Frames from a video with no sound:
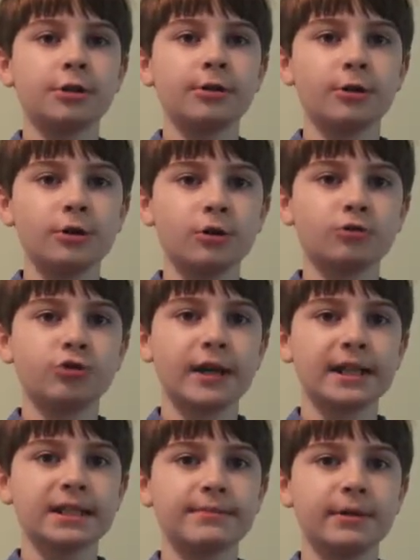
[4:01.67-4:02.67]

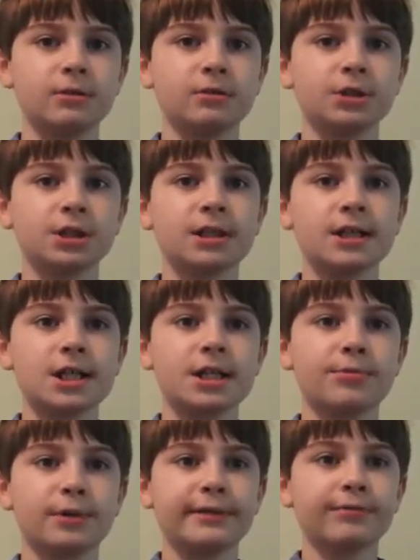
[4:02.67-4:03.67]
neurotransmitters to
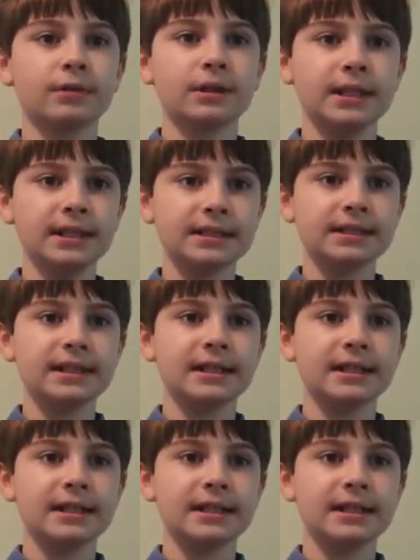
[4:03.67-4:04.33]
be released